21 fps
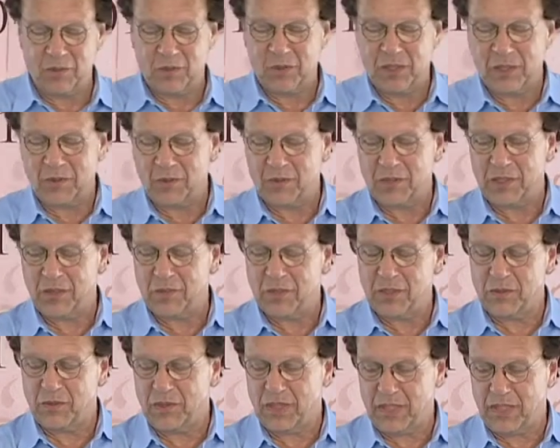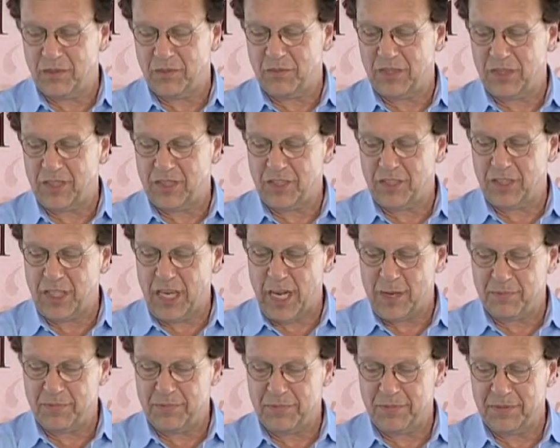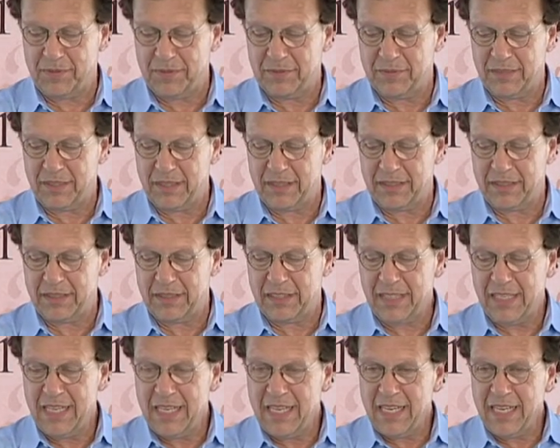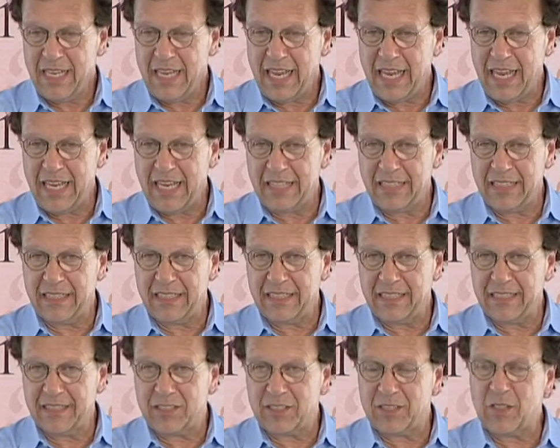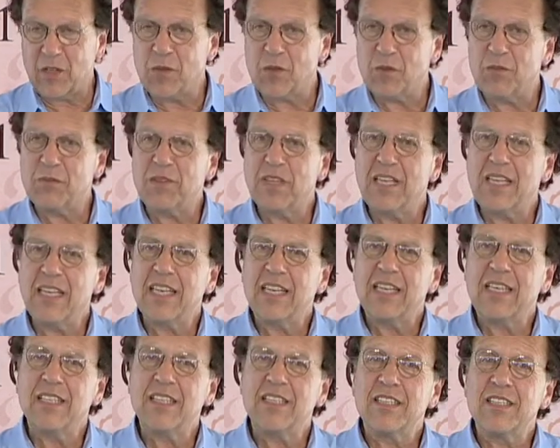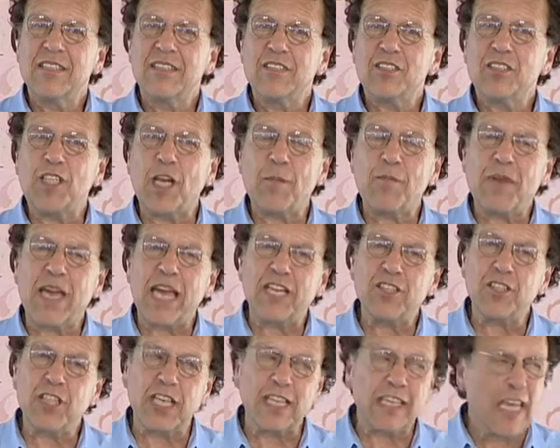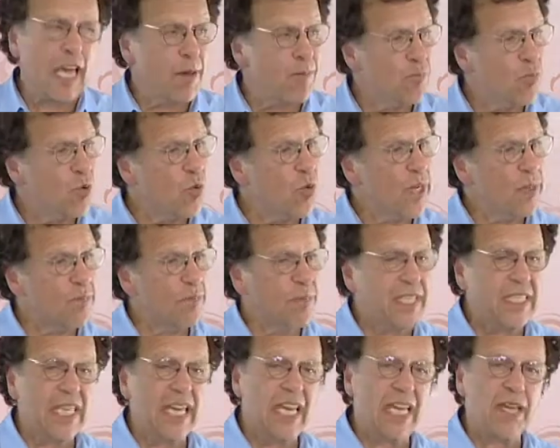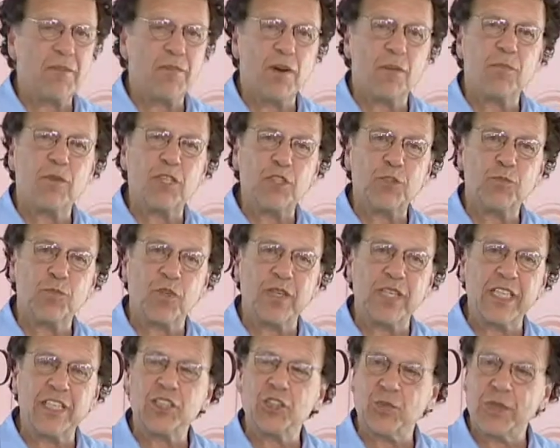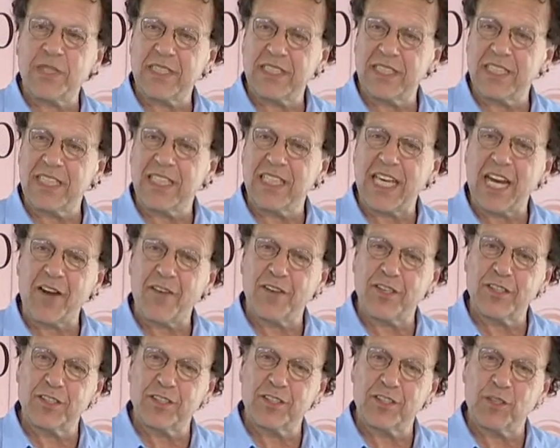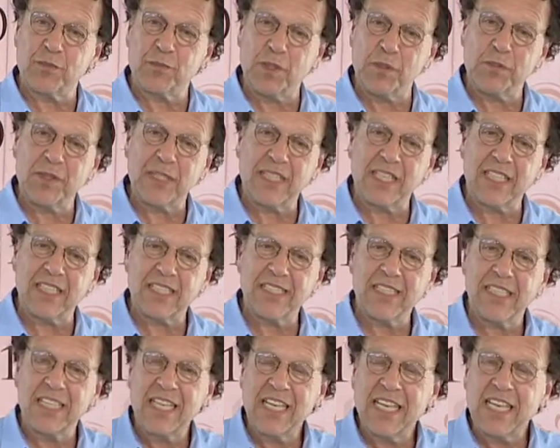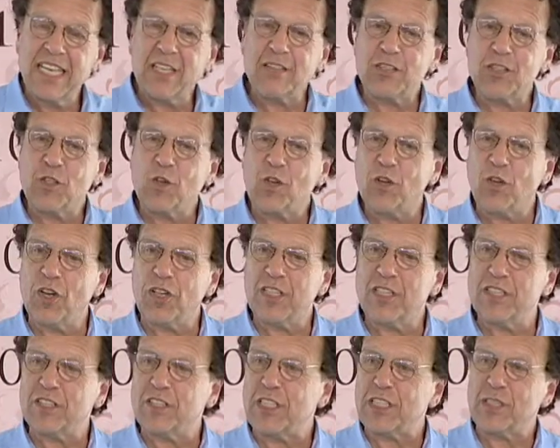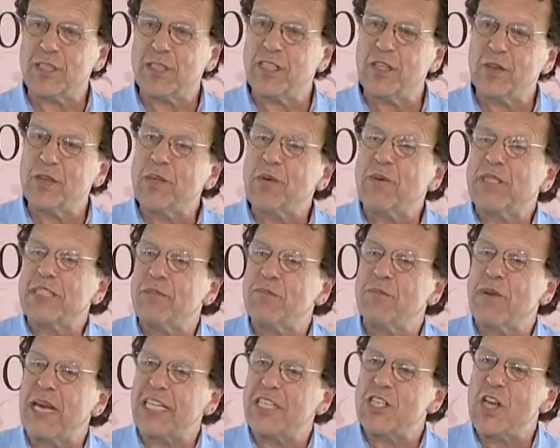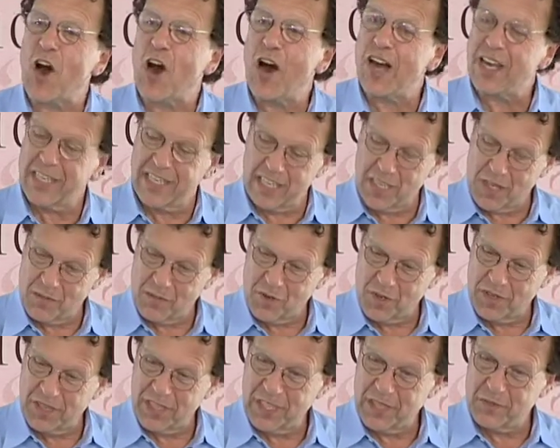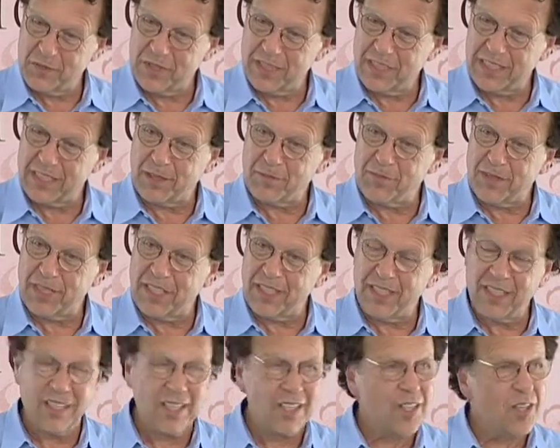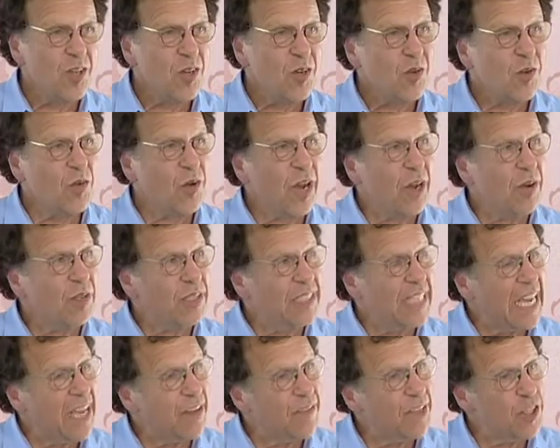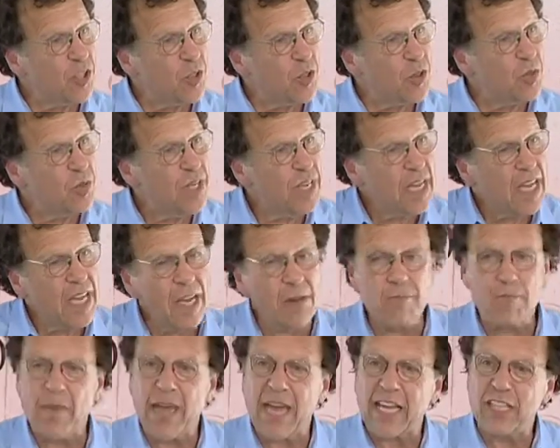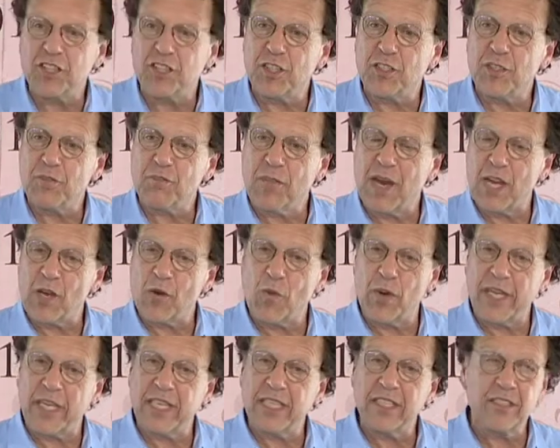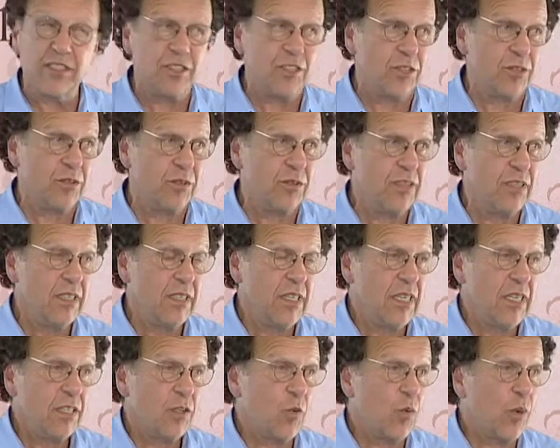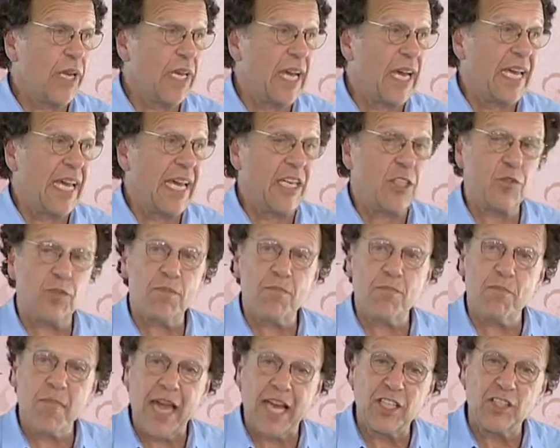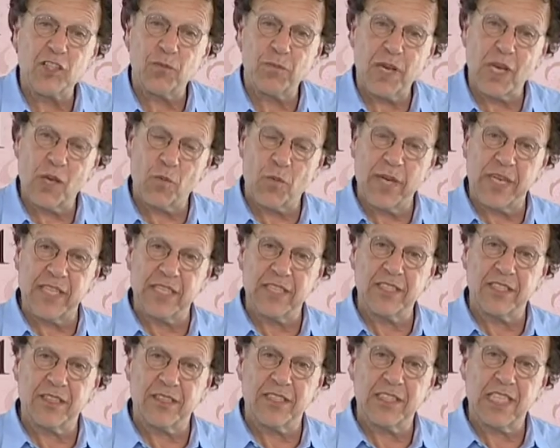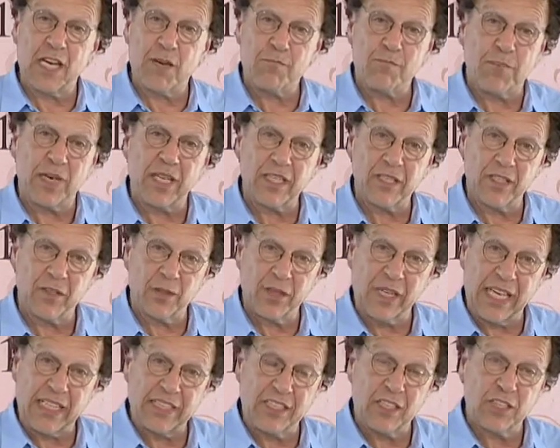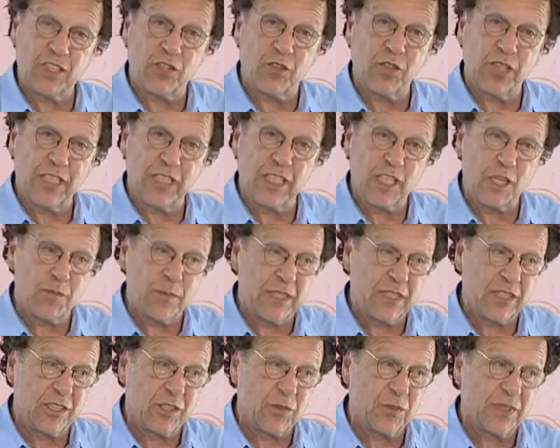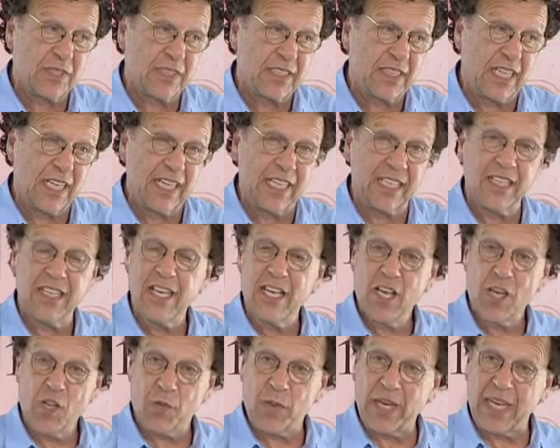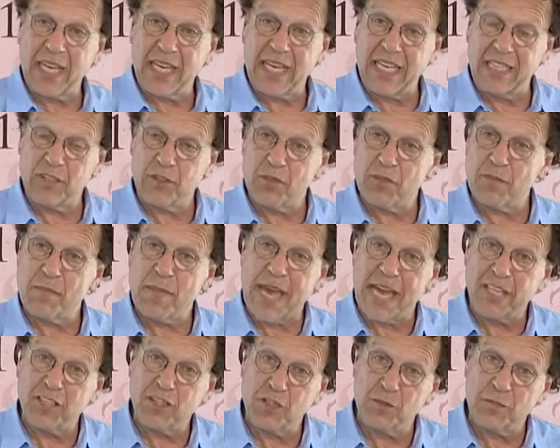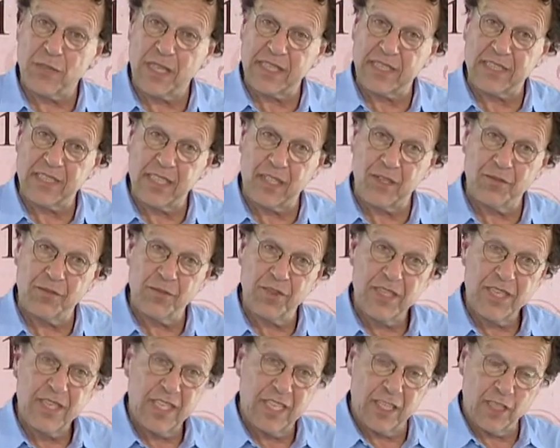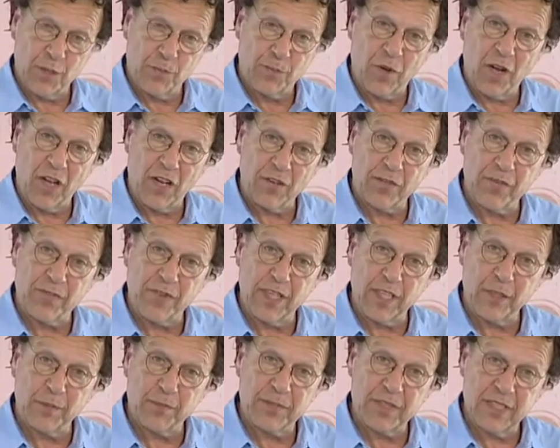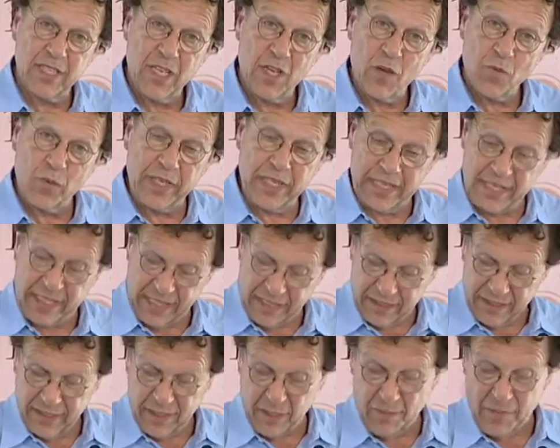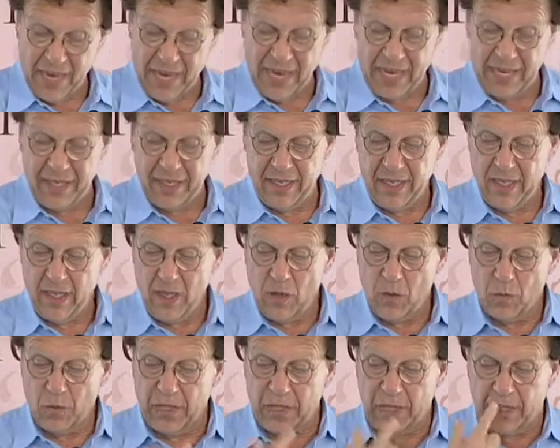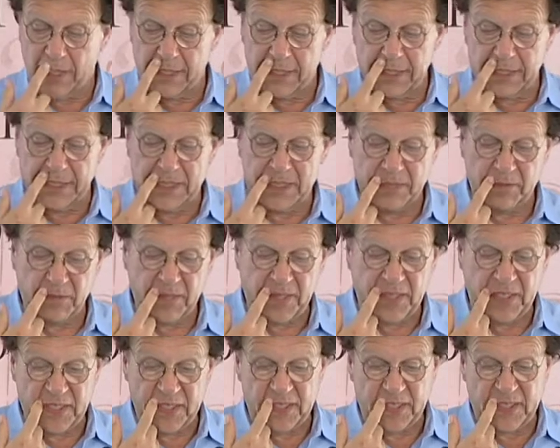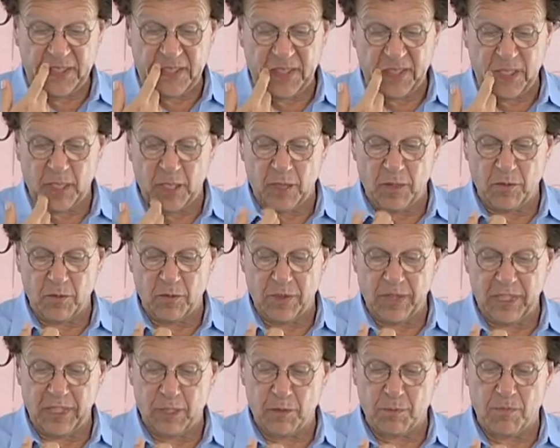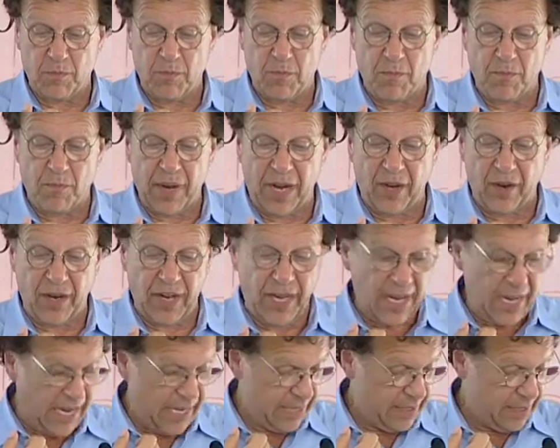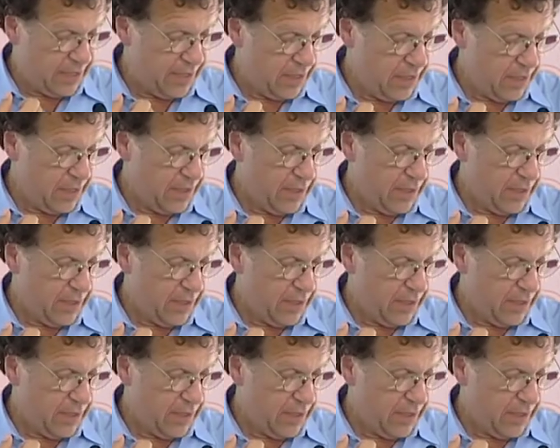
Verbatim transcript: with, with, with, with Shep. And so Shep actually at that point became a much more interesting character to me because he was no longer just, you know, he wasn't my dog anymore. He was somebody who I was having to imagine my way into the way I had to imagine my way into Tom Butler as he's going to commit suicide, the way I had to imagine myself into Paul Phillips when he kills a man with his, with his, uh, with his bare hands.